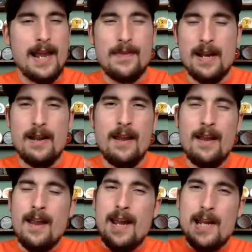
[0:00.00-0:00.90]
And then,
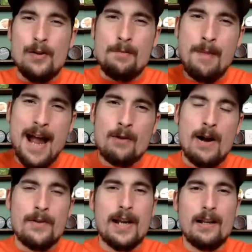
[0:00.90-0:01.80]
you know, in the
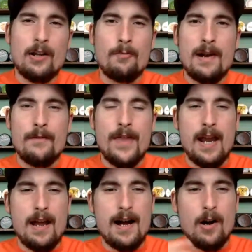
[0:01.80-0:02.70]
background, you get a little bit of
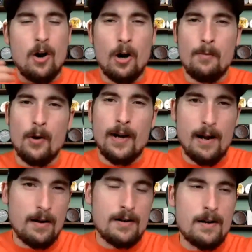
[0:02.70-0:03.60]
the herbal
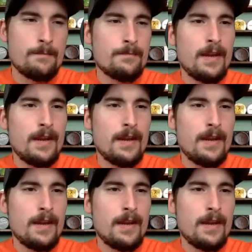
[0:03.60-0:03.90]
character.